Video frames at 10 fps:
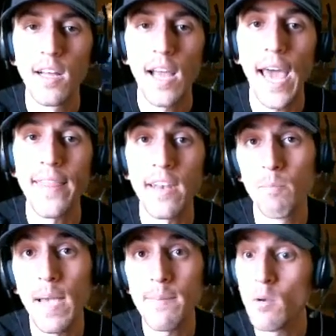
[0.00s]
and then
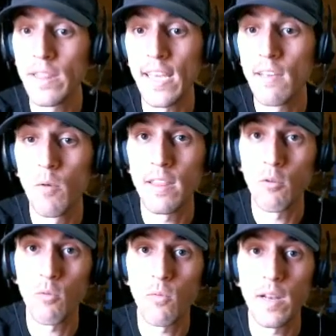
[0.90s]
maybe when the when the
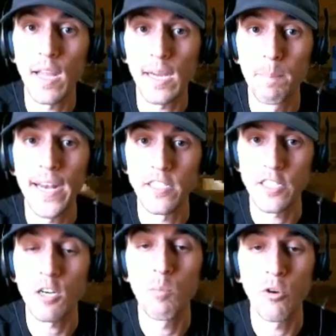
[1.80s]
when like better
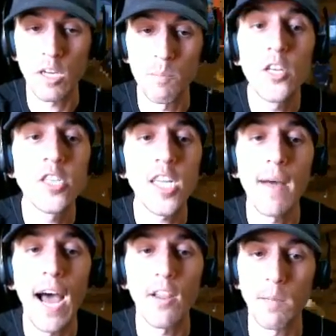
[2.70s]
single board computers come
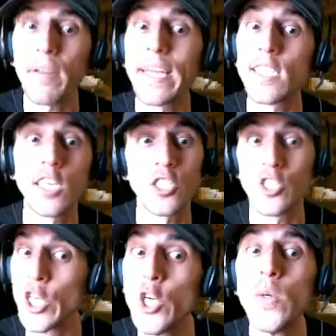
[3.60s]
out, like PlayStation
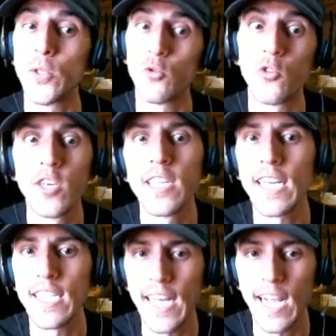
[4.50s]
two is really going
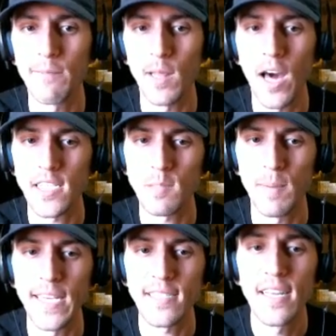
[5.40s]
to take up a lot of
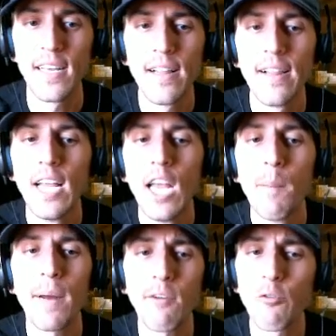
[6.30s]
space.
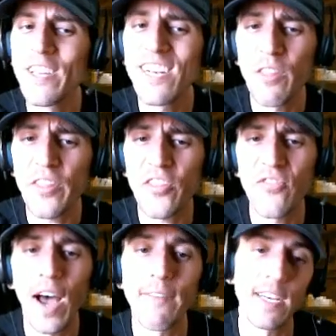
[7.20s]
But I really don't.
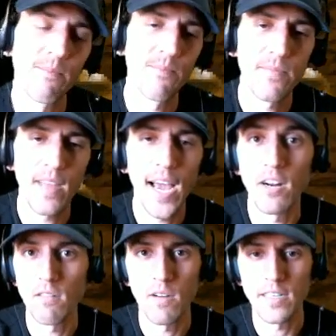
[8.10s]
I mean, I
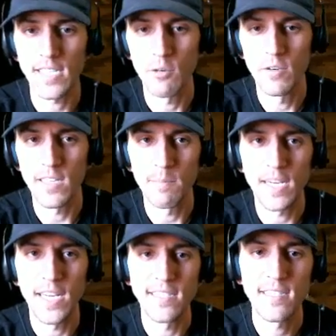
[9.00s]
don't want to say really,
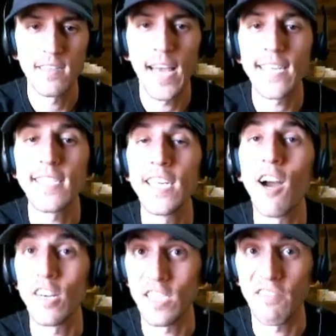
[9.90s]
because S D
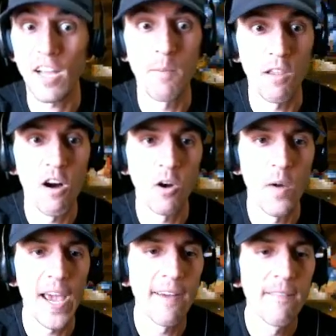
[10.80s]
cards have come a long way.